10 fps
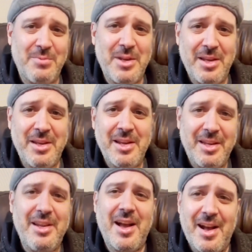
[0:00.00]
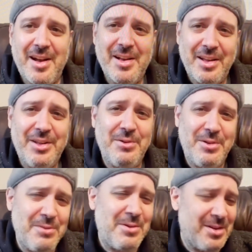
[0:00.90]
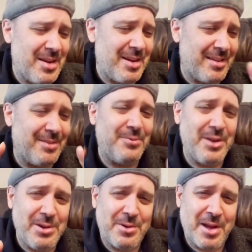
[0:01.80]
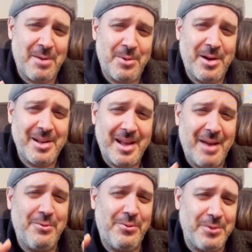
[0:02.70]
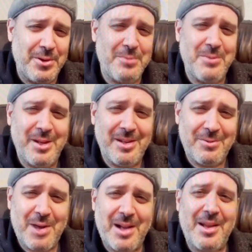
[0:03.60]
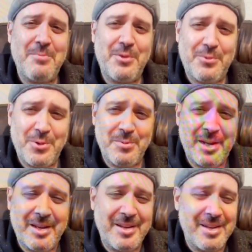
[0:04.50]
me, yeah, you, you can take this video camera and film me while I'm performing.